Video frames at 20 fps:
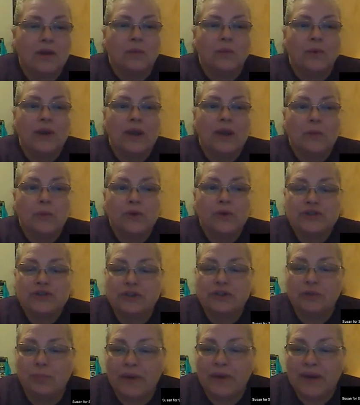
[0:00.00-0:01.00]
Well, I wish you
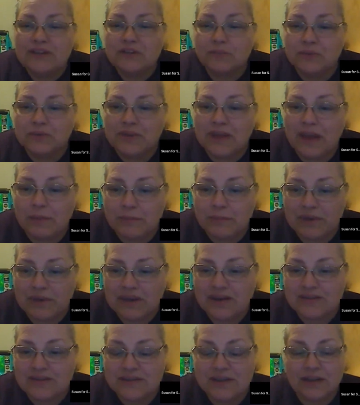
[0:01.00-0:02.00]
the best with that,
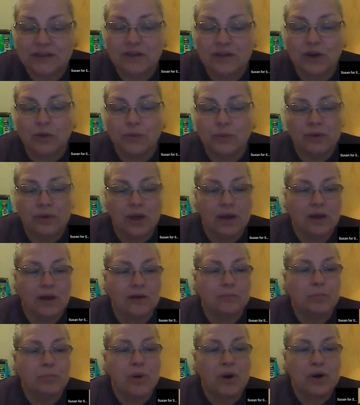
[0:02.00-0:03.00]
because I know
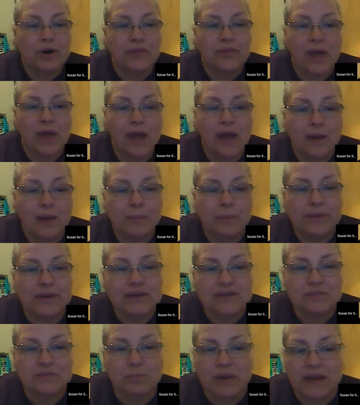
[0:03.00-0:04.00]
part of the hobby
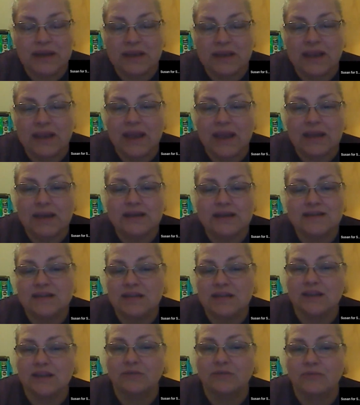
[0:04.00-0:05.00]
is medicating
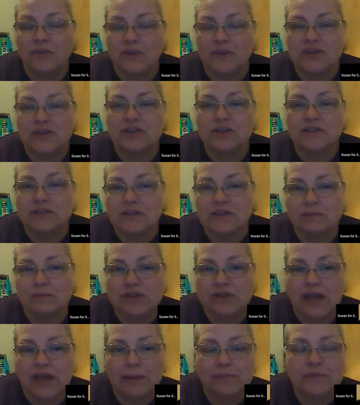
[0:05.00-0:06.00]
sick fish, and
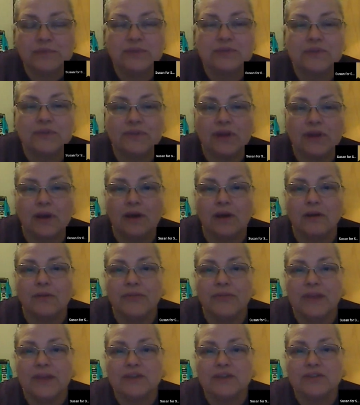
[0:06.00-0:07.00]
sometimes
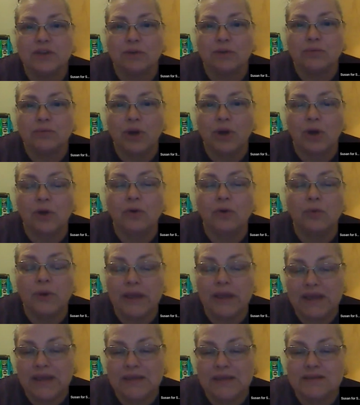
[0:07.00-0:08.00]
things don't go
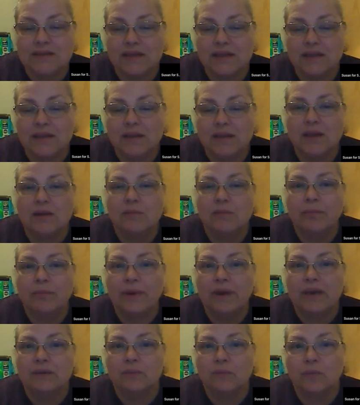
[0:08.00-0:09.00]
easy,
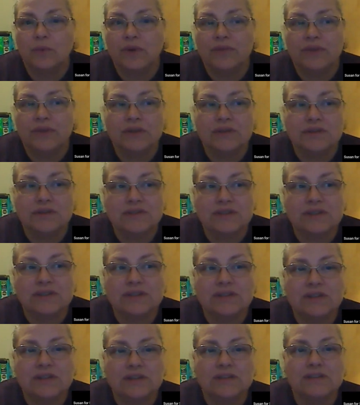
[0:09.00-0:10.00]
but with
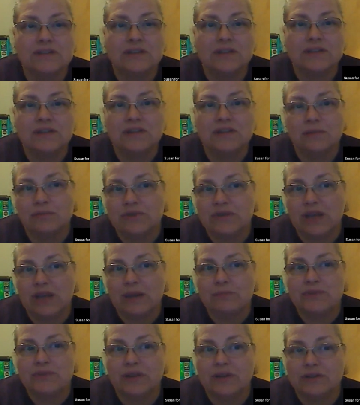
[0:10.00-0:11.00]
consistency, and
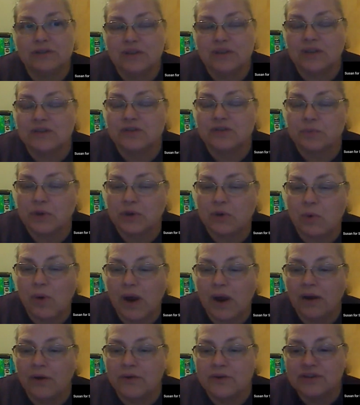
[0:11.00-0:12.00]
sometimes it does
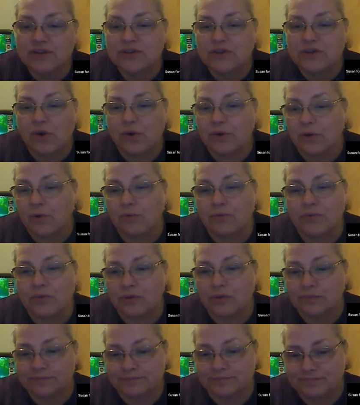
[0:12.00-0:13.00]
require a start
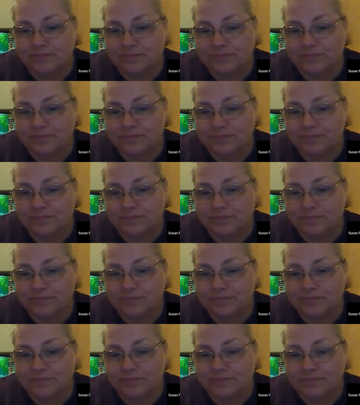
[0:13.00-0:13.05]
over.